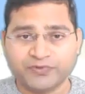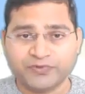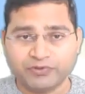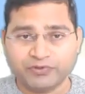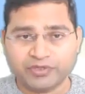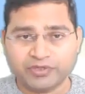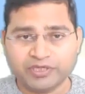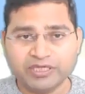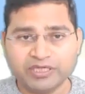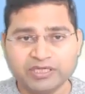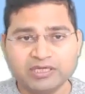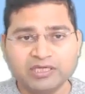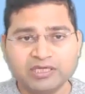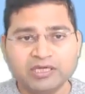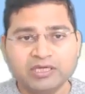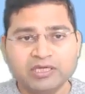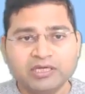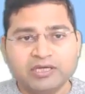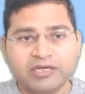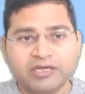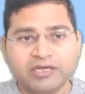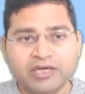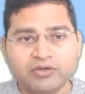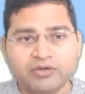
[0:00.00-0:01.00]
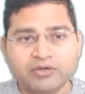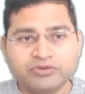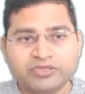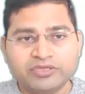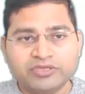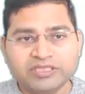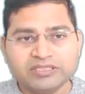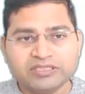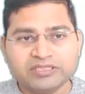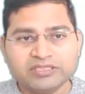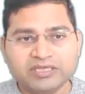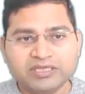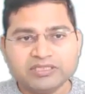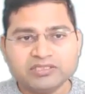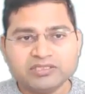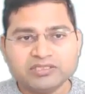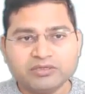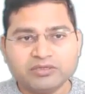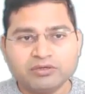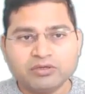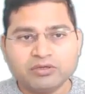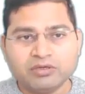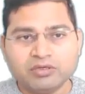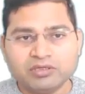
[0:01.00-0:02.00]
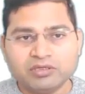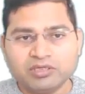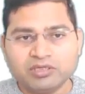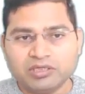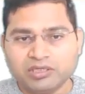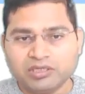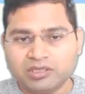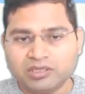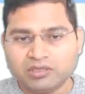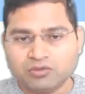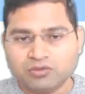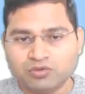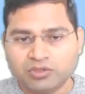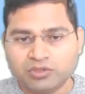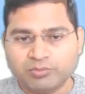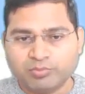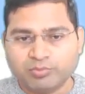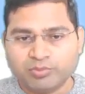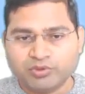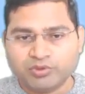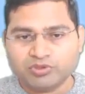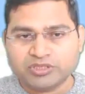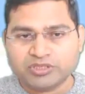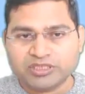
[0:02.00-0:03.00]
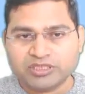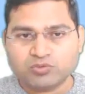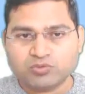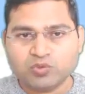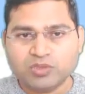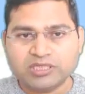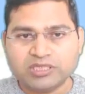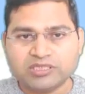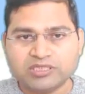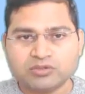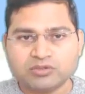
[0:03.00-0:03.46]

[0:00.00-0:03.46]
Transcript: Okay. Now, this is not a good approach as well.